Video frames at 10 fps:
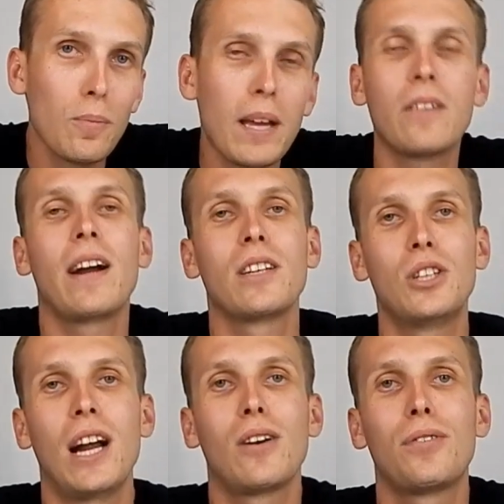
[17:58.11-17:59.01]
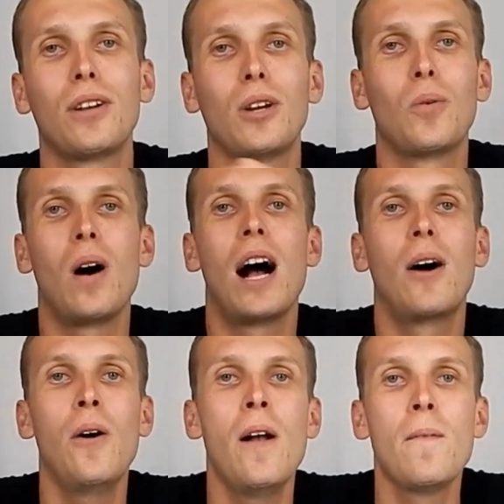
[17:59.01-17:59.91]
Now, if you've been around the channel for a
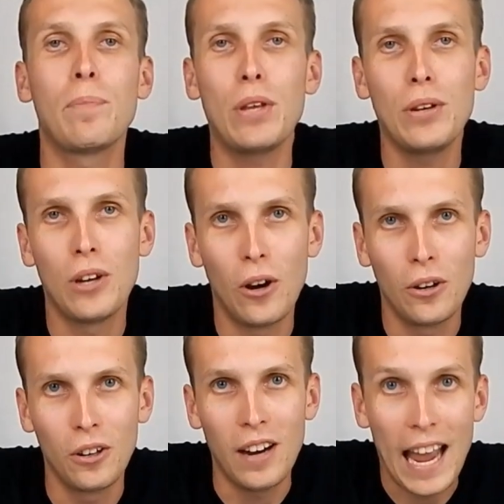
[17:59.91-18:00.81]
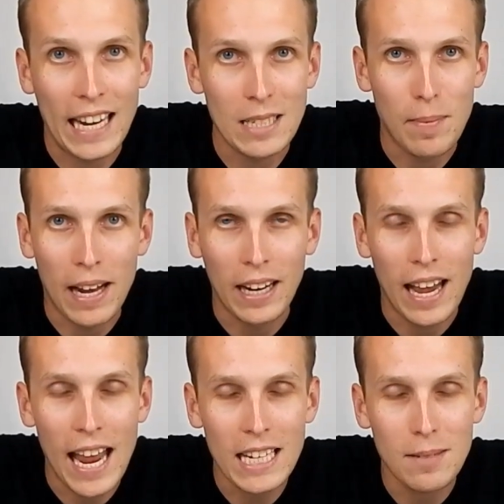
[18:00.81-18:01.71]
little while, you know
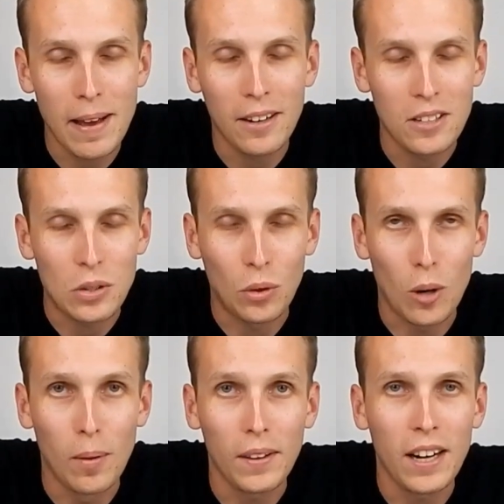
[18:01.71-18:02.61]
Antimatter. Antimatter is